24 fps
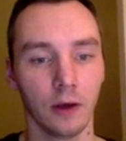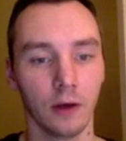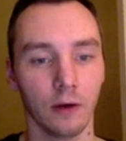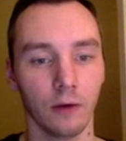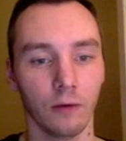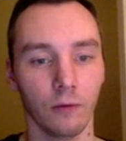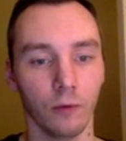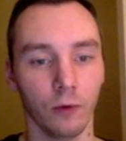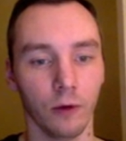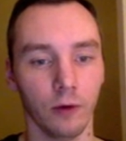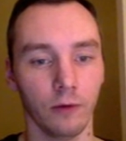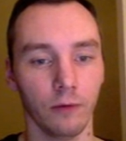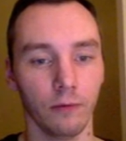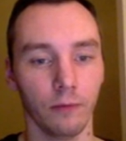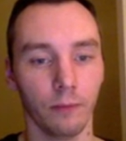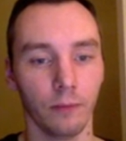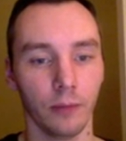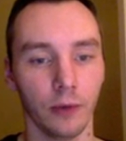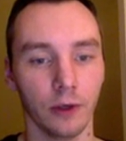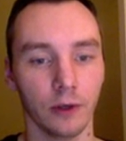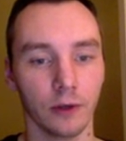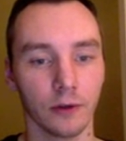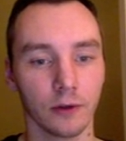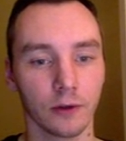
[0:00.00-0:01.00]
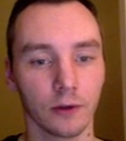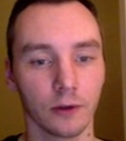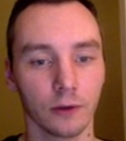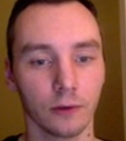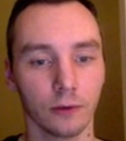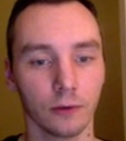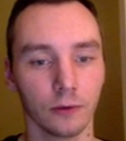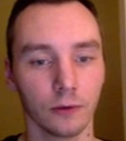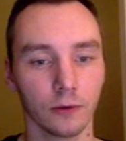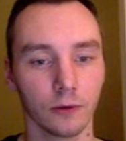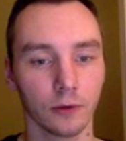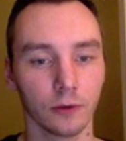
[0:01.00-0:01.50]
we've been
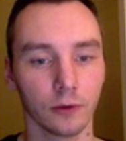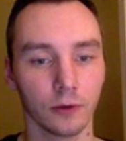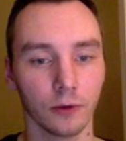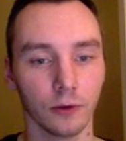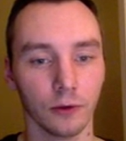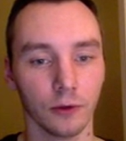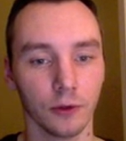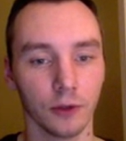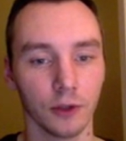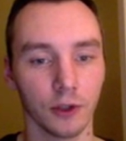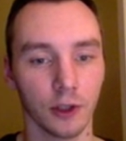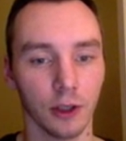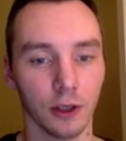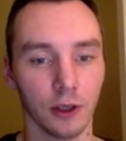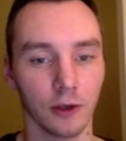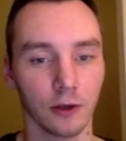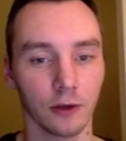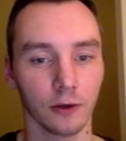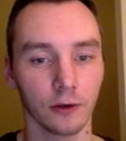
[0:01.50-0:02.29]
told to shake